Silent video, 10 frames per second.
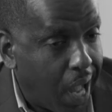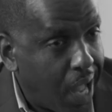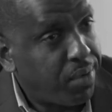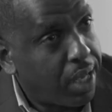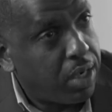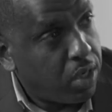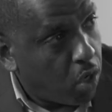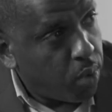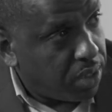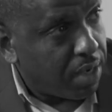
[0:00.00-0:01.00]
I've got to
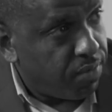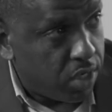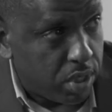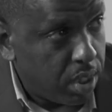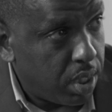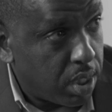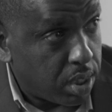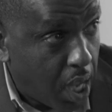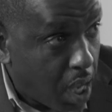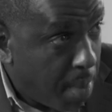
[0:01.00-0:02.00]
know what that vision
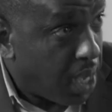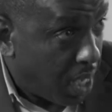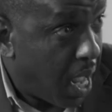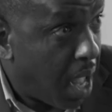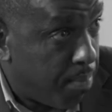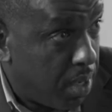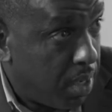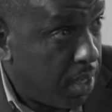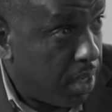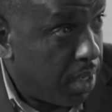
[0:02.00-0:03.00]
is and make it happen
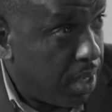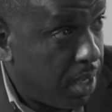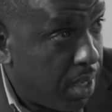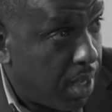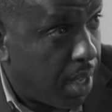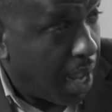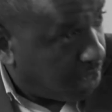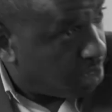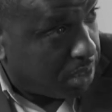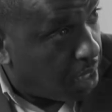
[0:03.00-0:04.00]

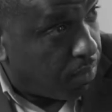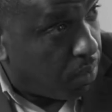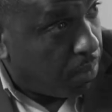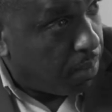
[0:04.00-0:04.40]
at this level.